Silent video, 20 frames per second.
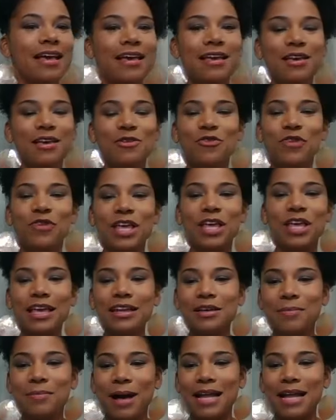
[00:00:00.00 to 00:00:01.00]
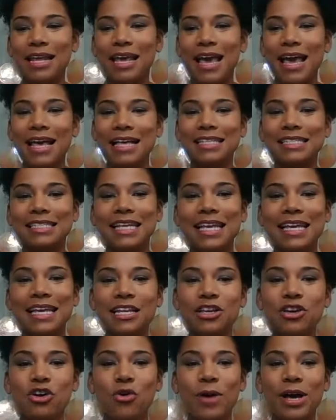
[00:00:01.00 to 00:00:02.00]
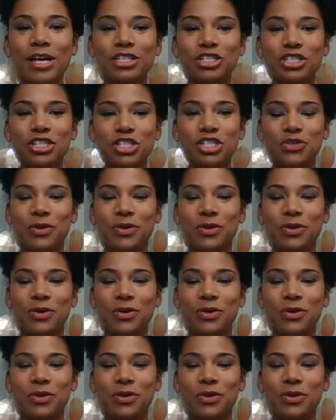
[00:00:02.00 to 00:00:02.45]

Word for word: If anybody has any questions